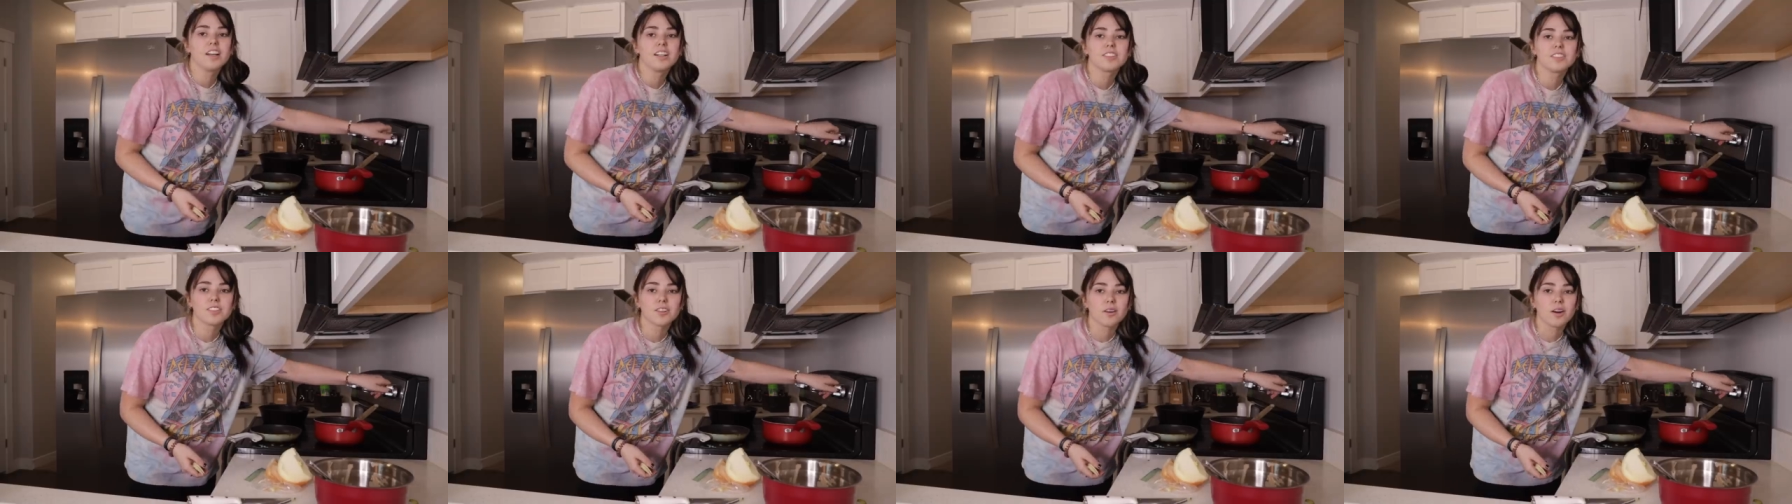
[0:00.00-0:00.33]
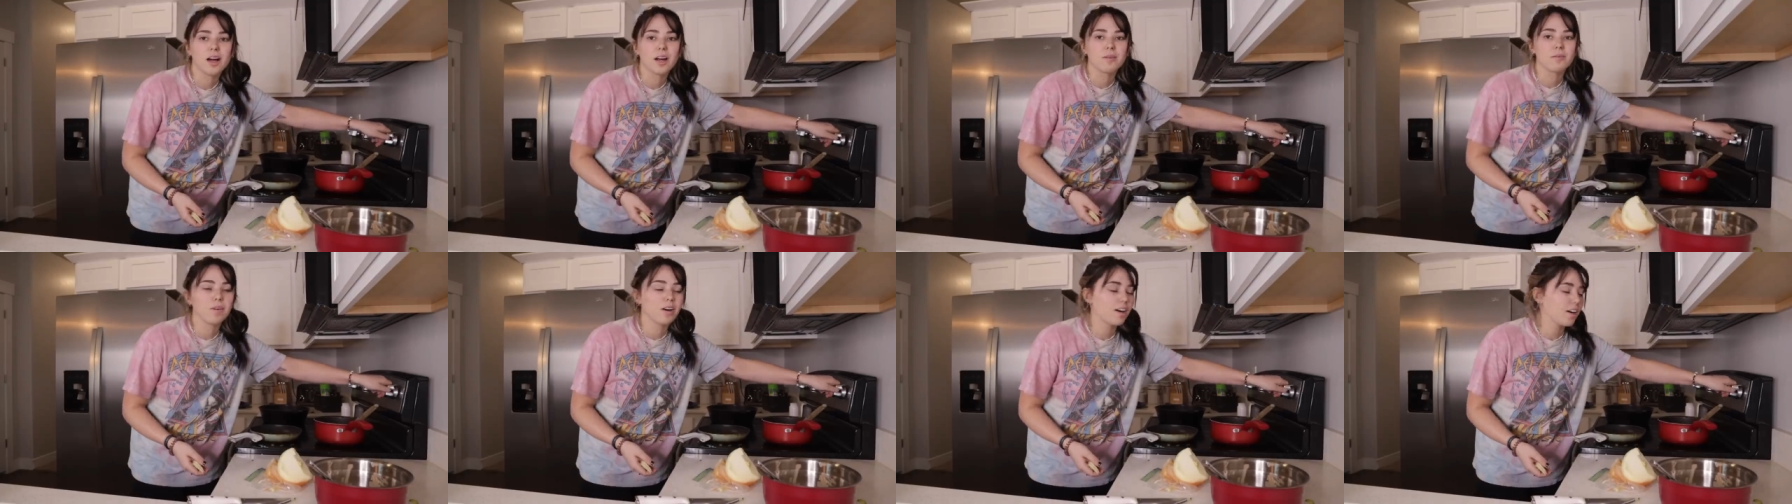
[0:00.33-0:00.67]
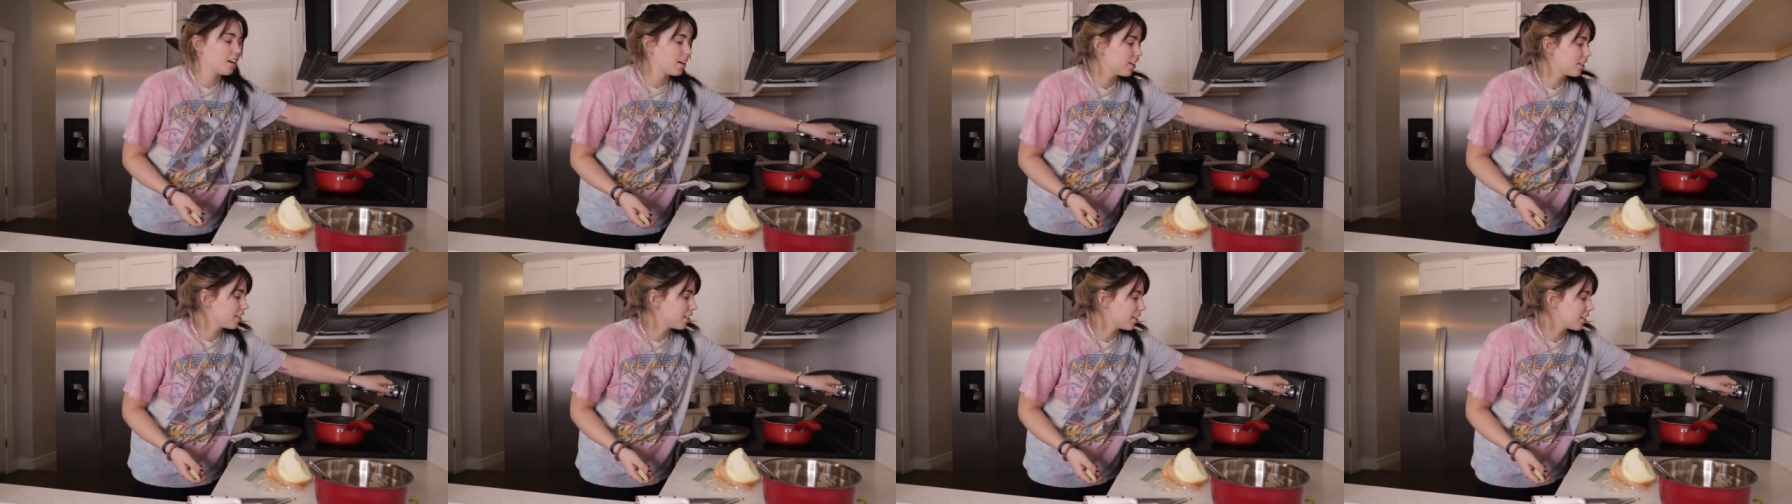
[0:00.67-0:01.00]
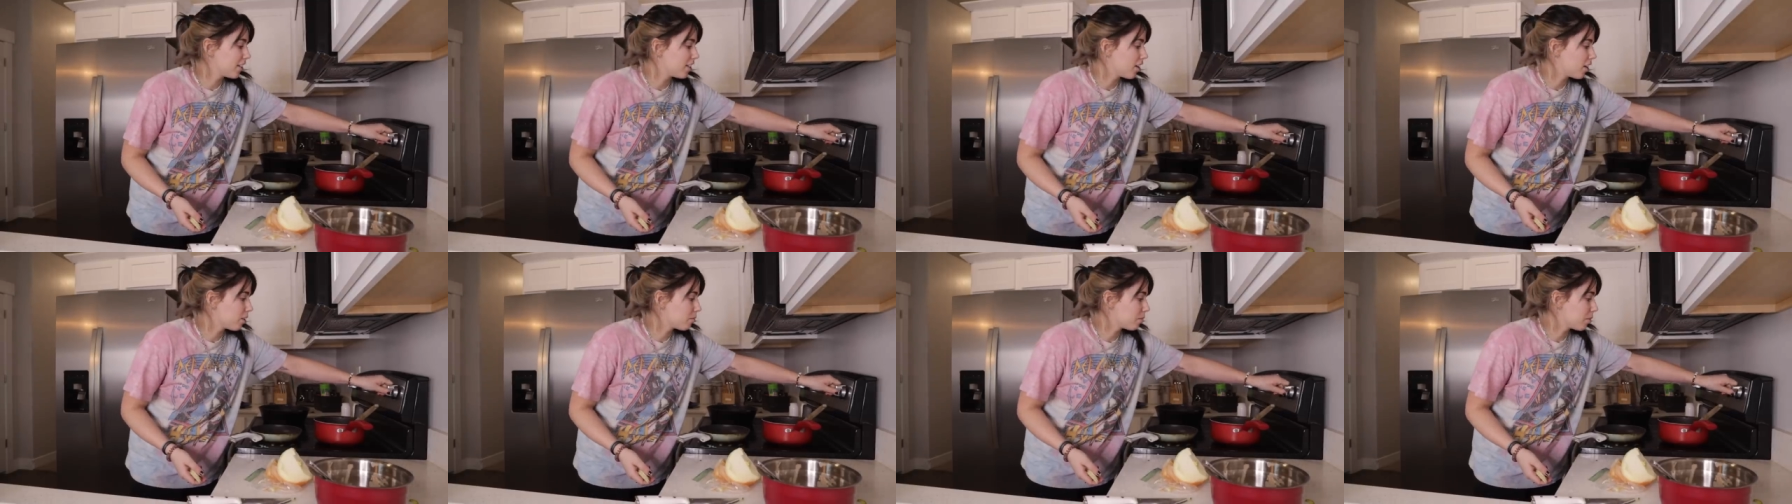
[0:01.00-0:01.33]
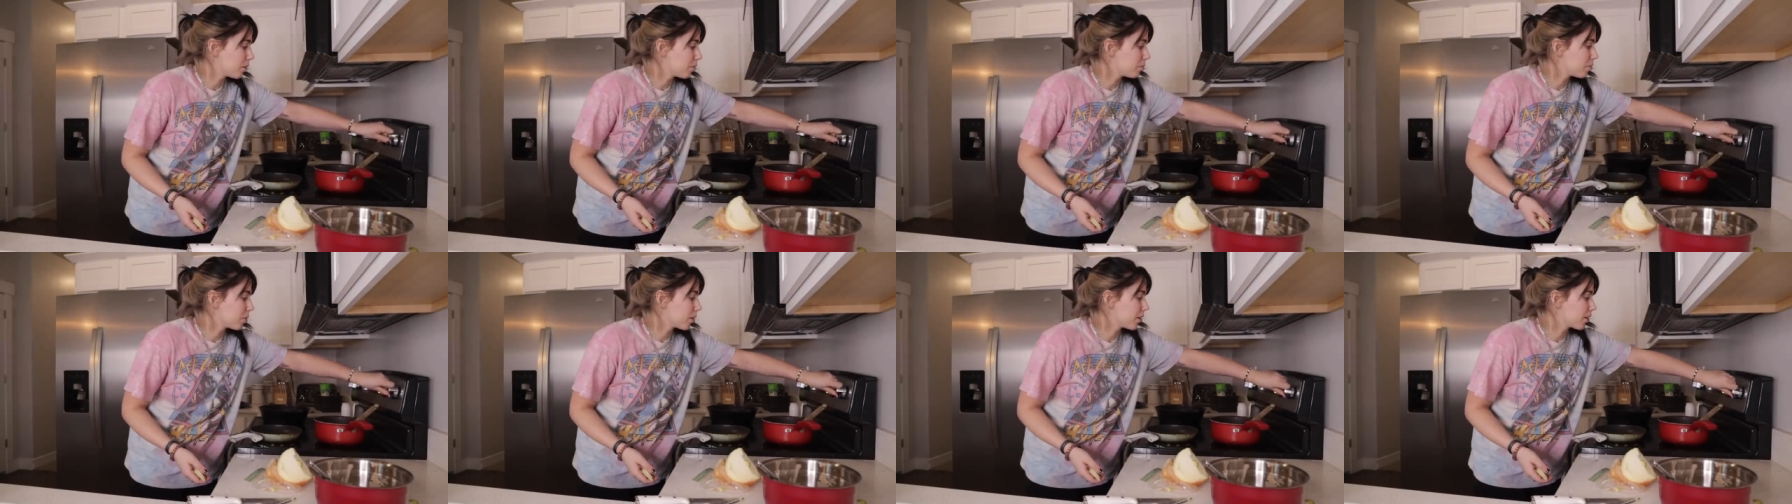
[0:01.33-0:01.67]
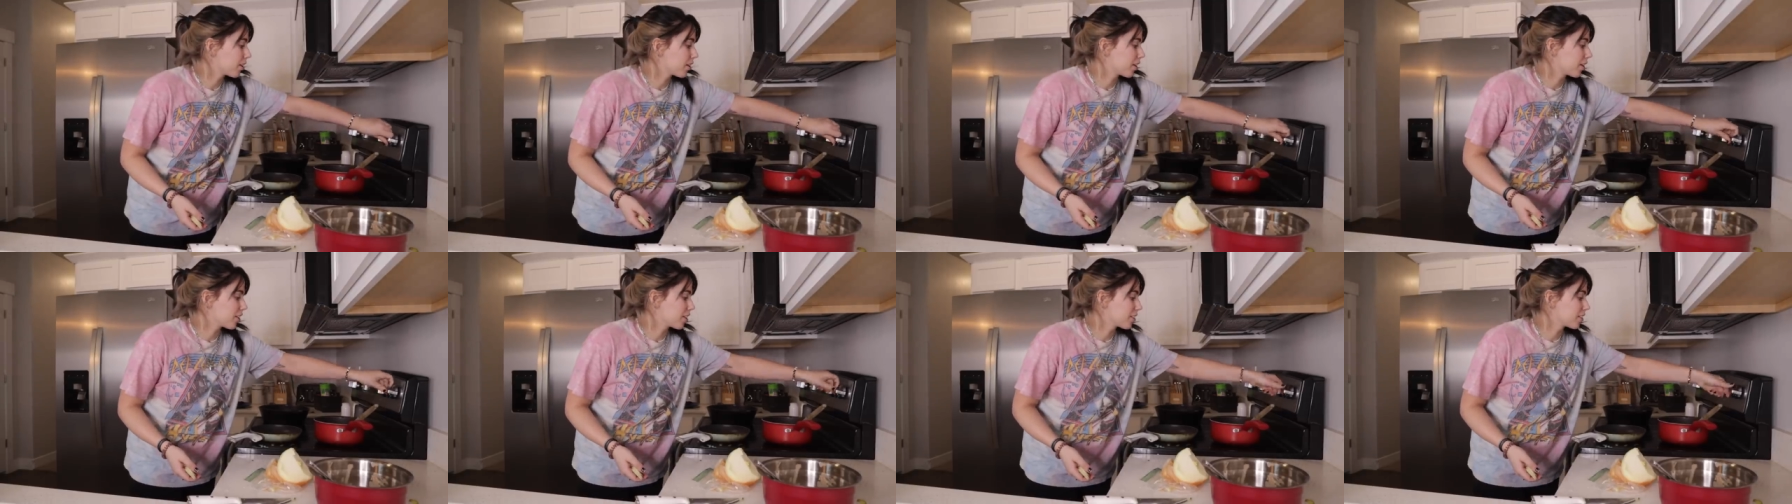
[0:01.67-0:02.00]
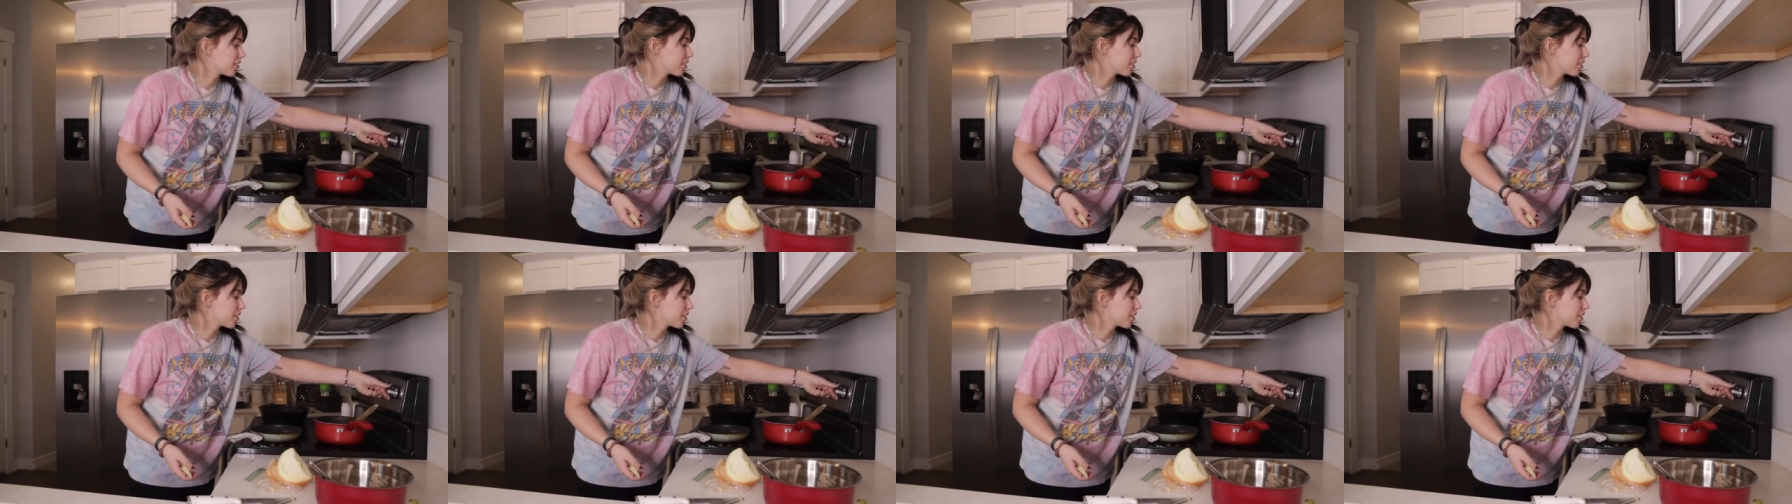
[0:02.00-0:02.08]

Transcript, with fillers: So I want onion on my burger,